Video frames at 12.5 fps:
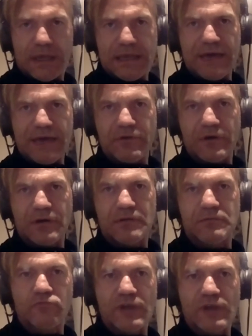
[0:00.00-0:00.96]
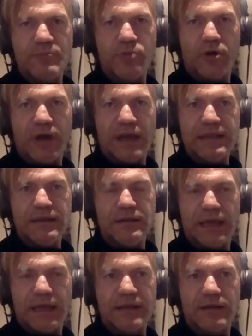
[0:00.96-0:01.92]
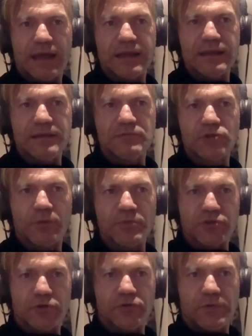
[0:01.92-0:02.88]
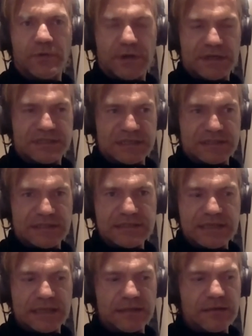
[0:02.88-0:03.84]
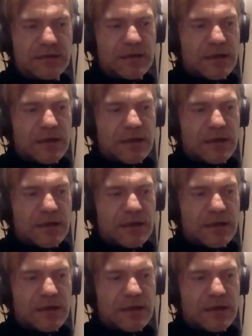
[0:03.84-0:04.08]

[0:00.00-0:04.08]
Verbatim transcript: he never really brought any any number two assistants in,